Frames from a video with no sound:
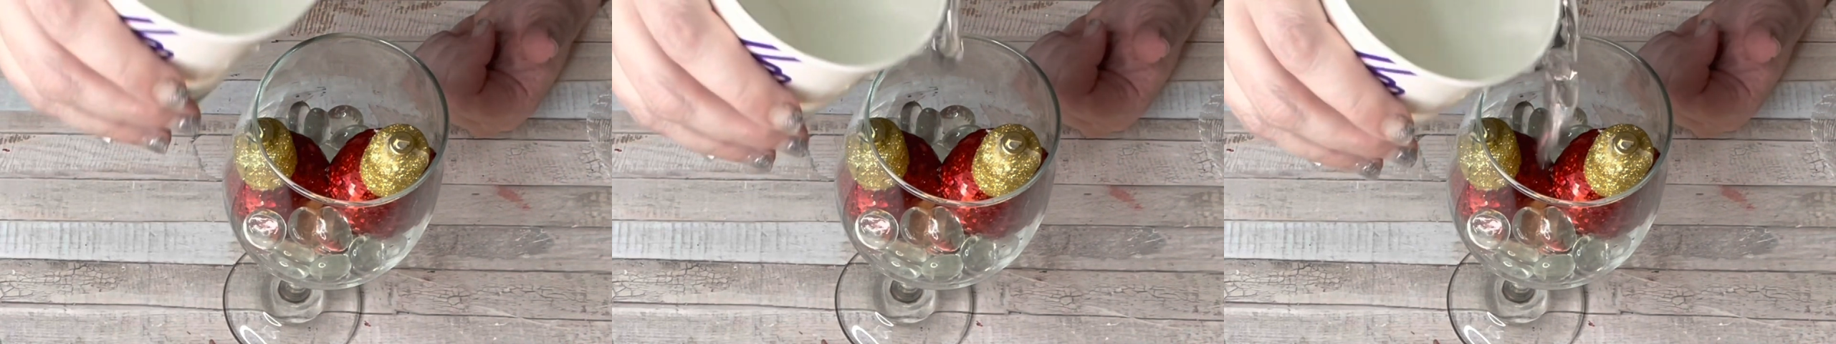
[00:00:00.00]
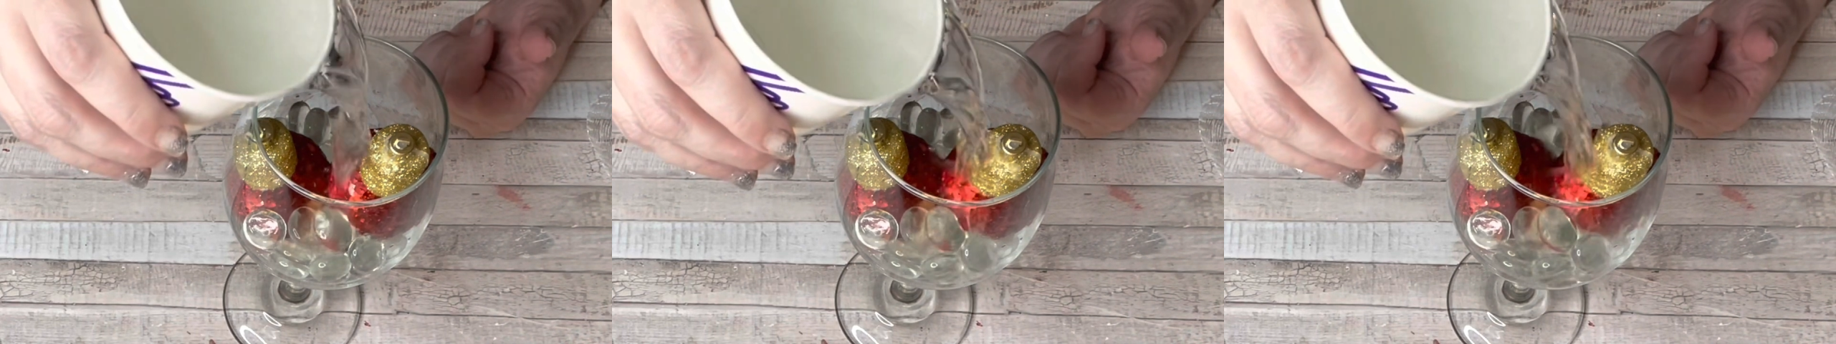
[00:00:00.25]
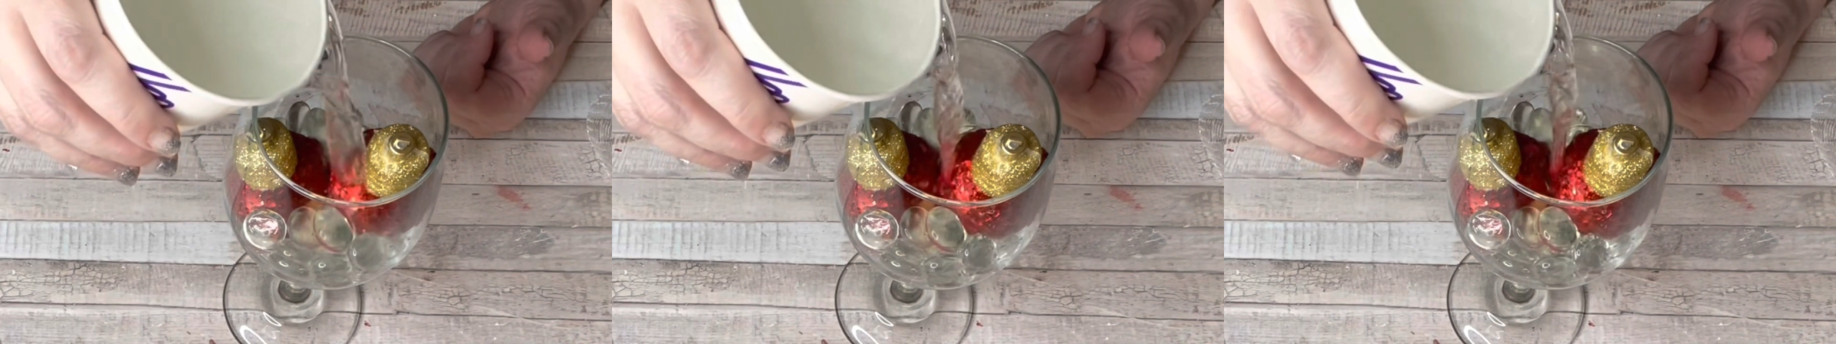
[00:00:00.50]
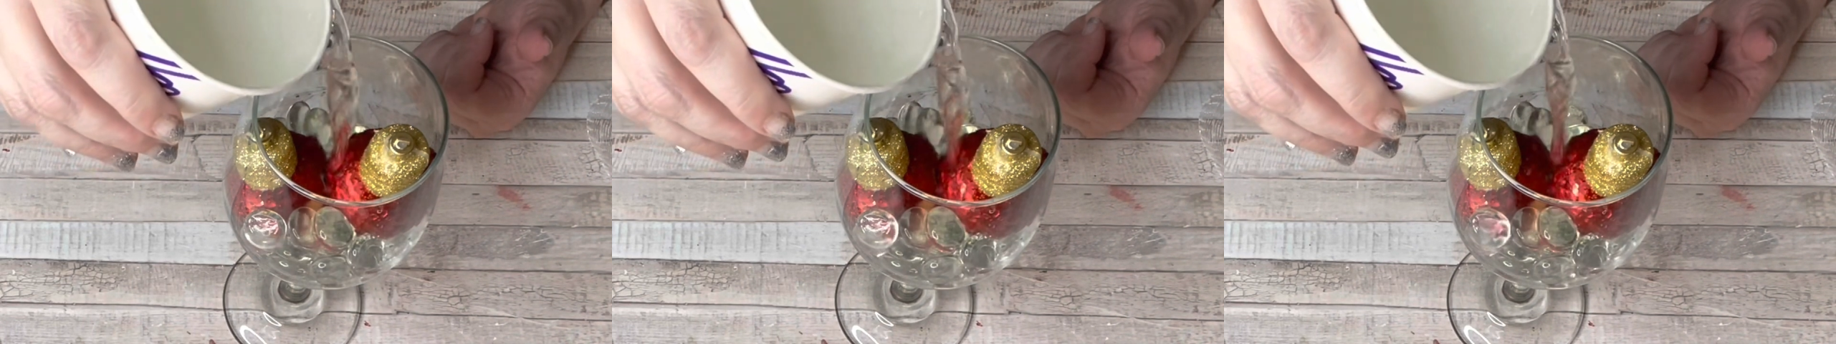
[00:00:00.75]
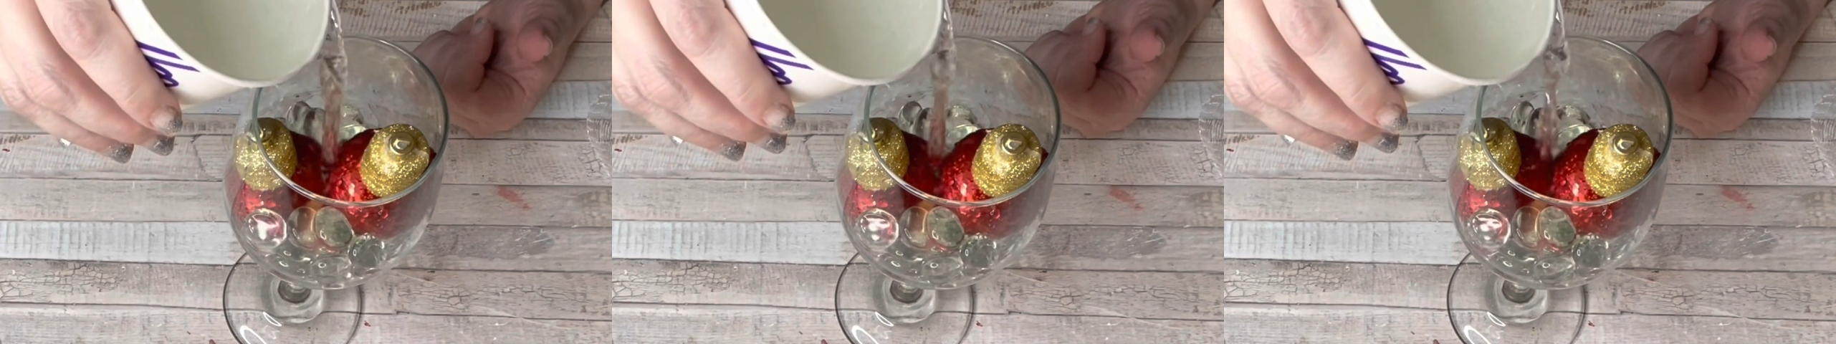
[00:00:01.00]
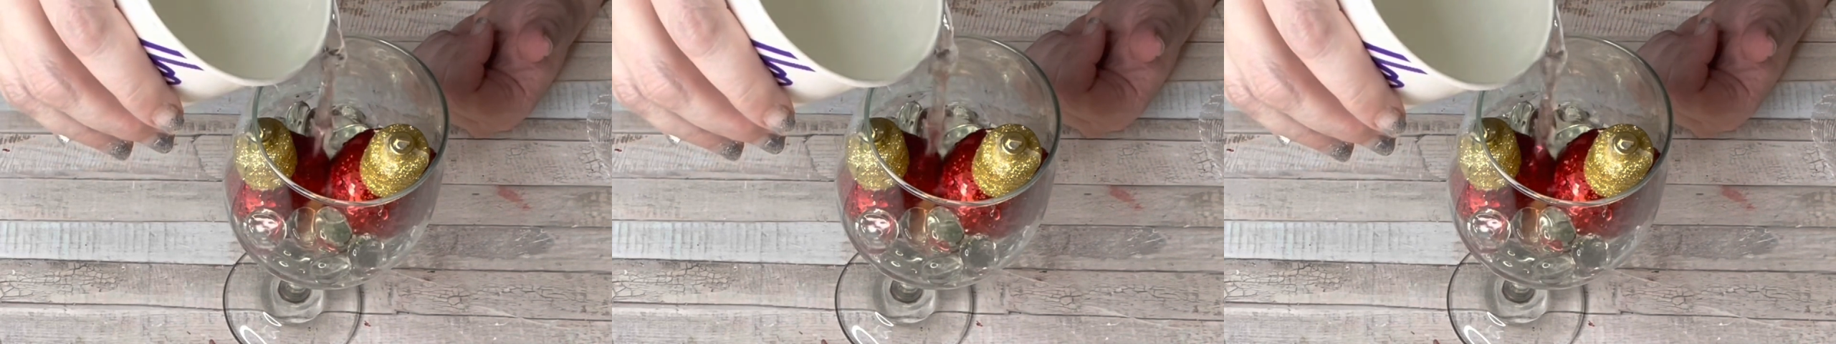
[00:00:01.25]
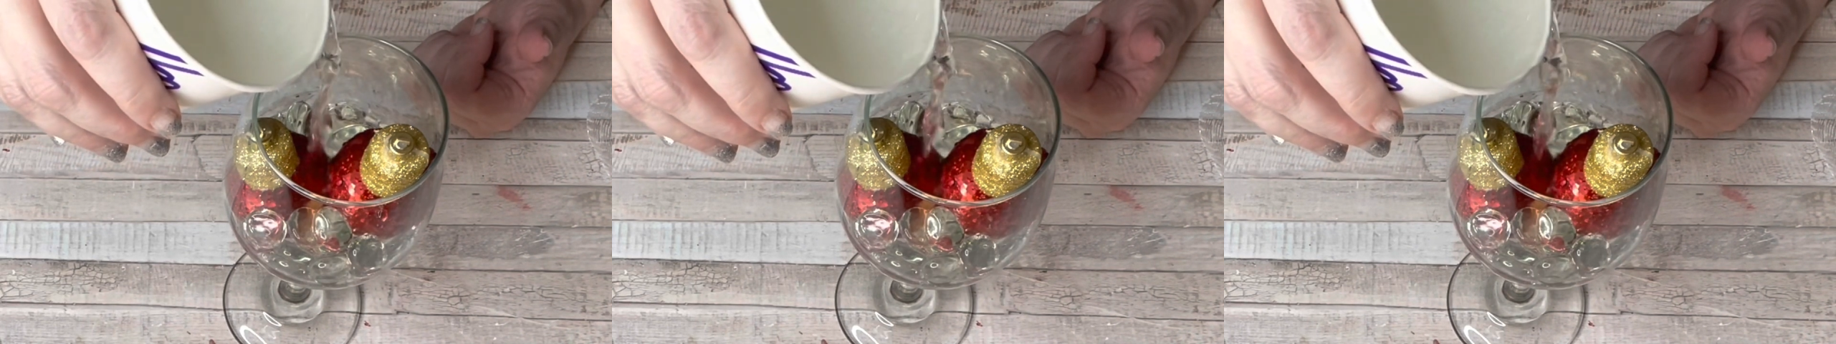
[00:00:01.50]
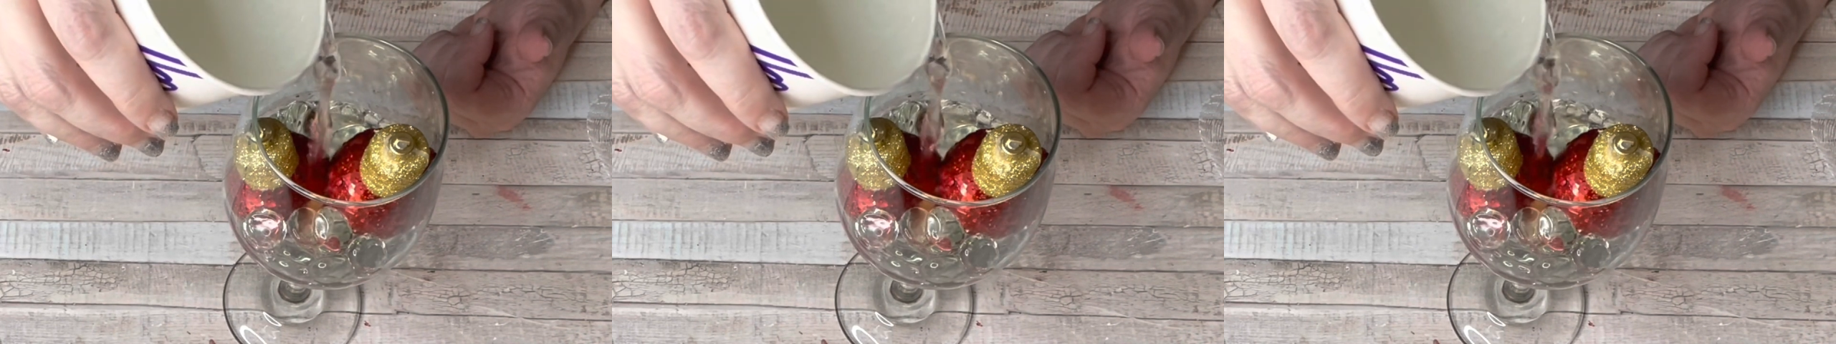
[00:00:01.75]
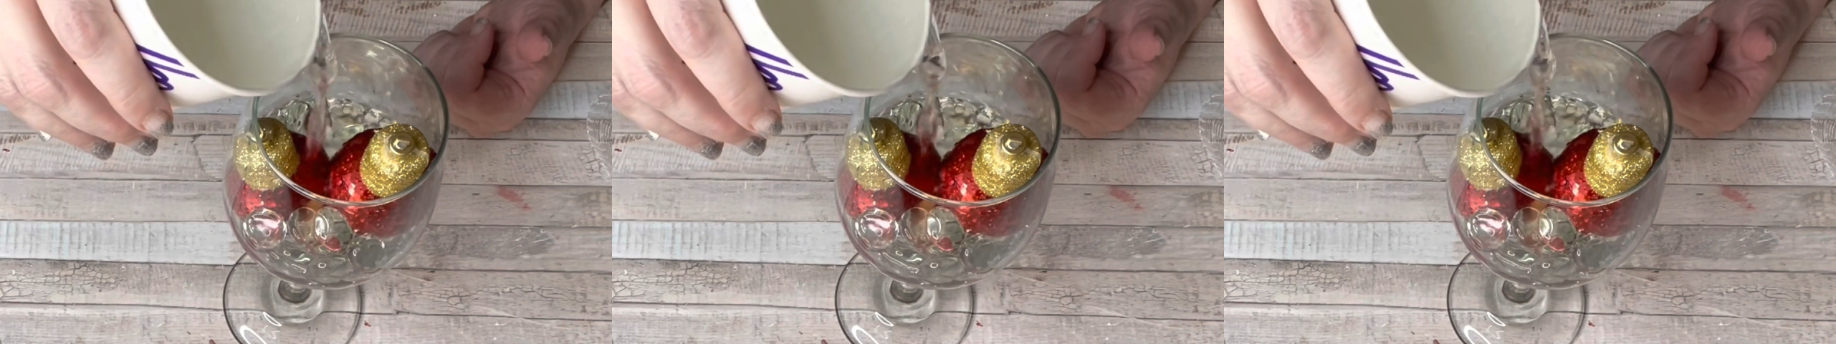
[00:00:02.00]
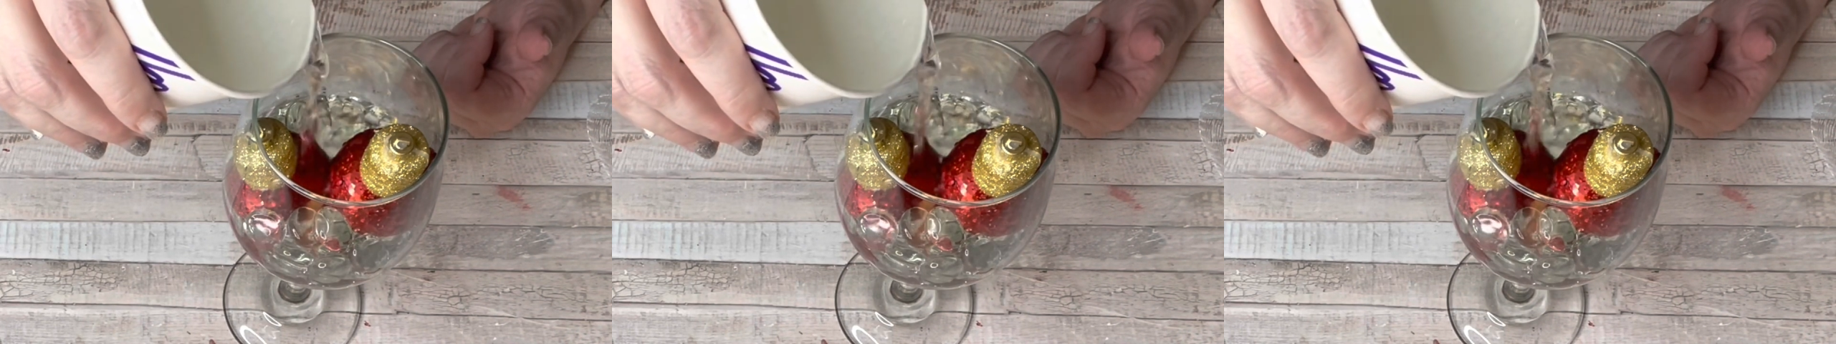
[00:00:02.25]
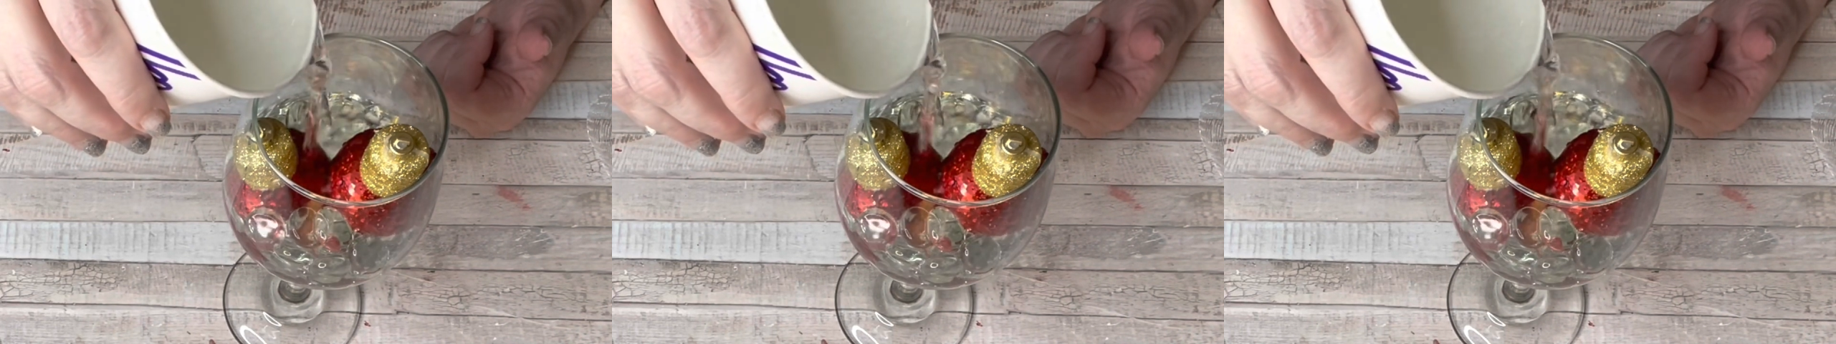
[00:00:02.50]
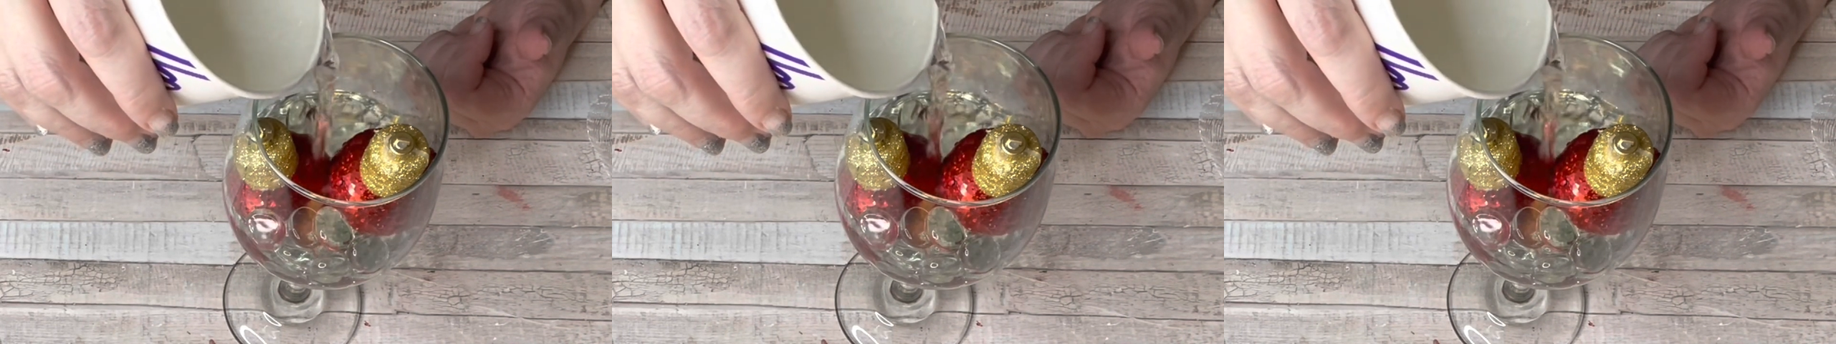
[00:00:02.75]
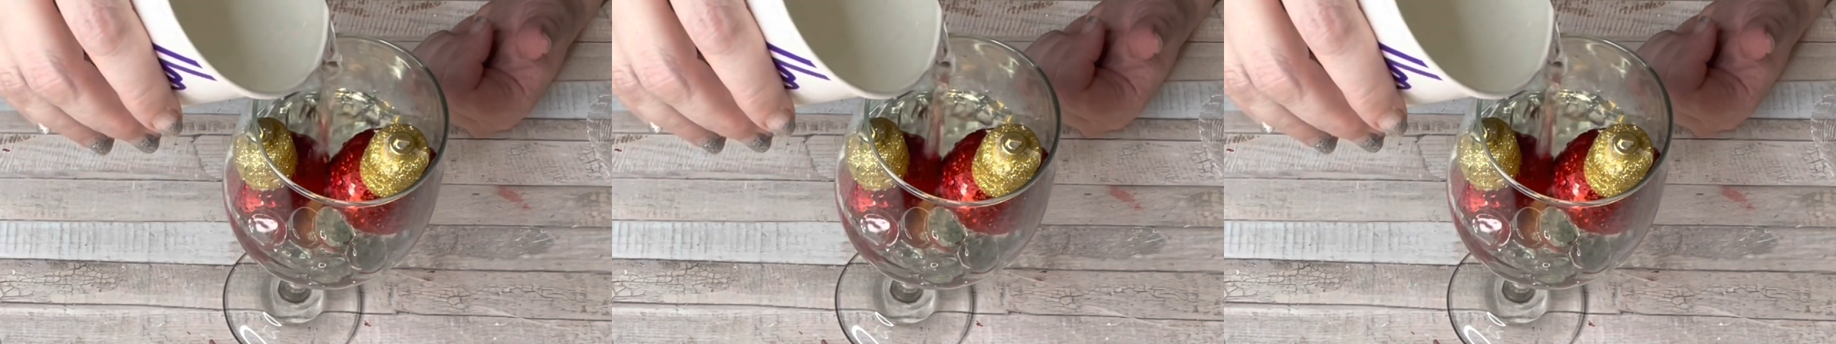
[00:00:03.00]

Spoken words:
(no speaker visible)